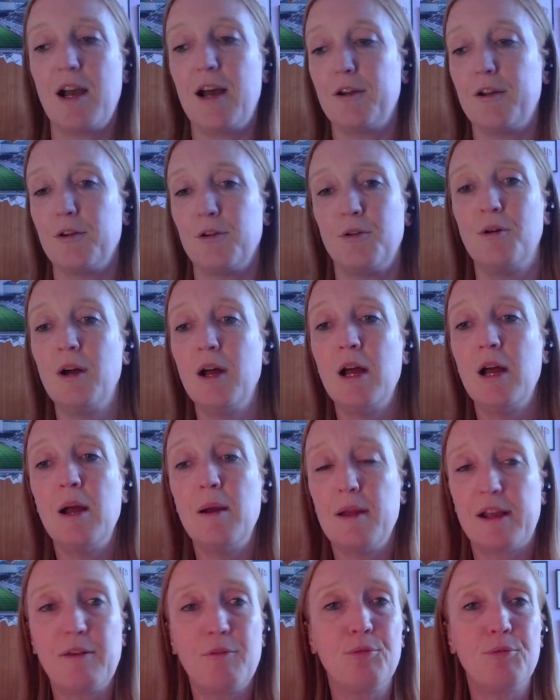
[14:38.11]
I don't know.
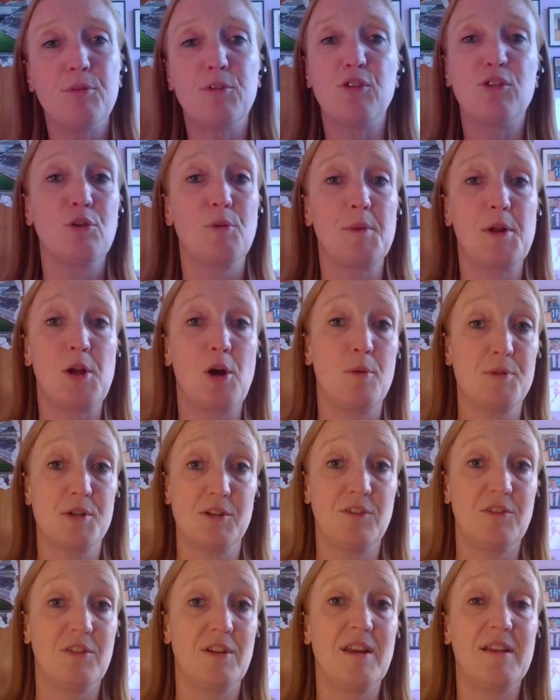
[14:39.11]
It gives us just so many
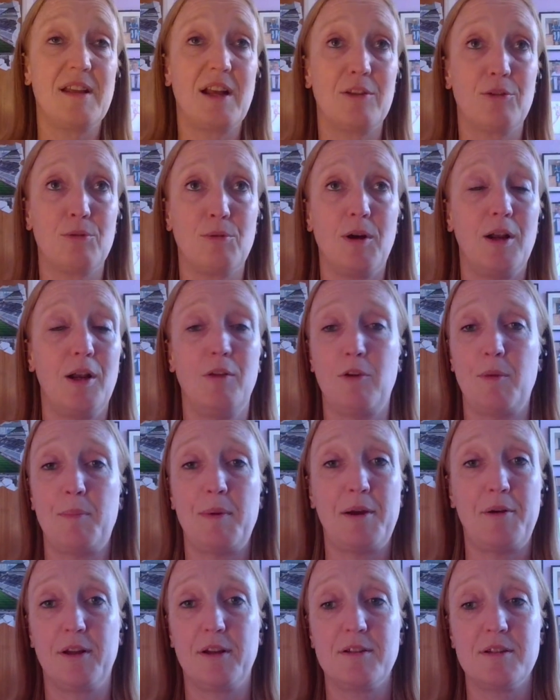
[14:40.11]
options, and that's what I love
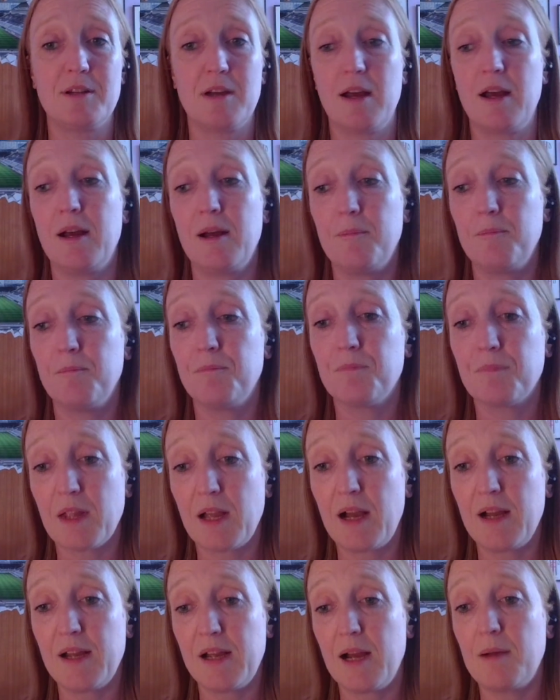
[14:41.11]
about it. I'm
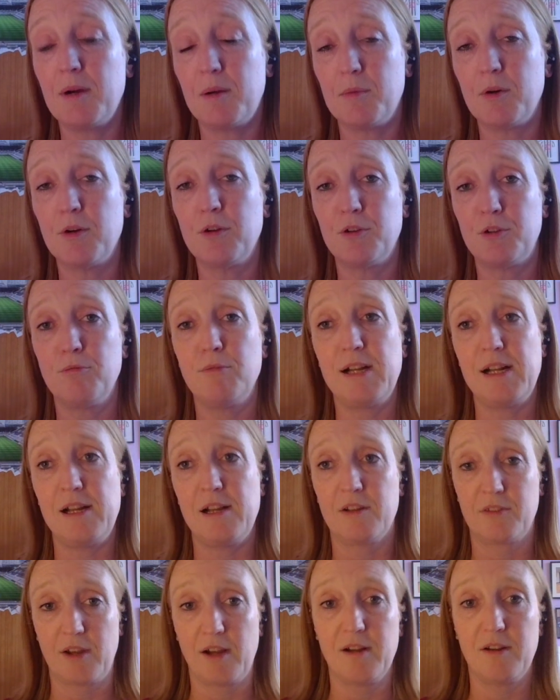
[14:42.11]
honestly really
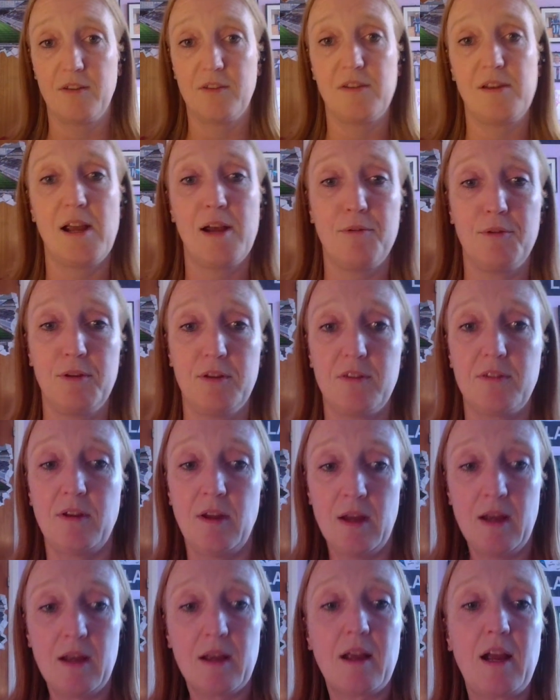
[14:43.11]
excited to see how this
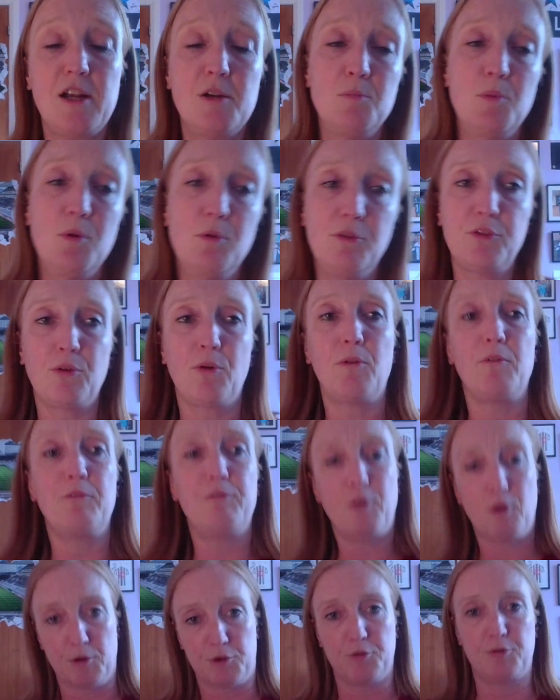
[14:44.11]
kind of moves
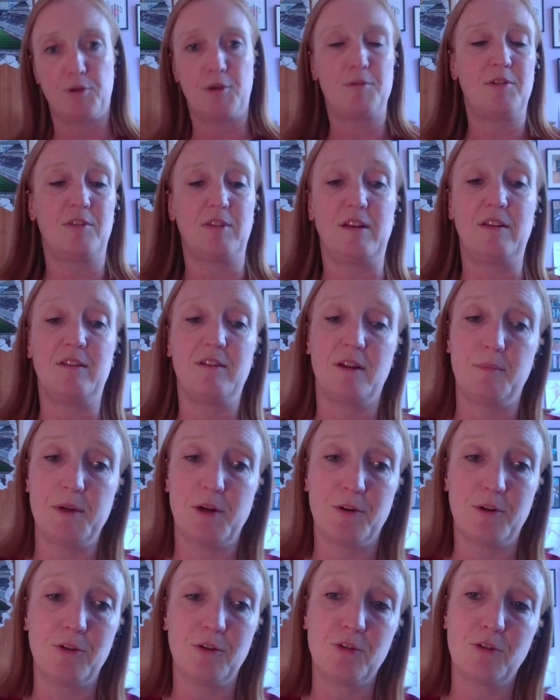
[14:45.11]
forward throughout the season, I'll be
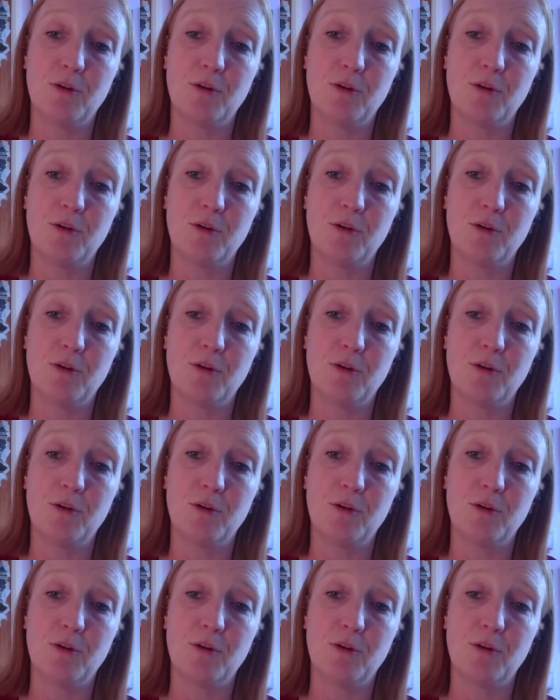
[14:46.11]
honest.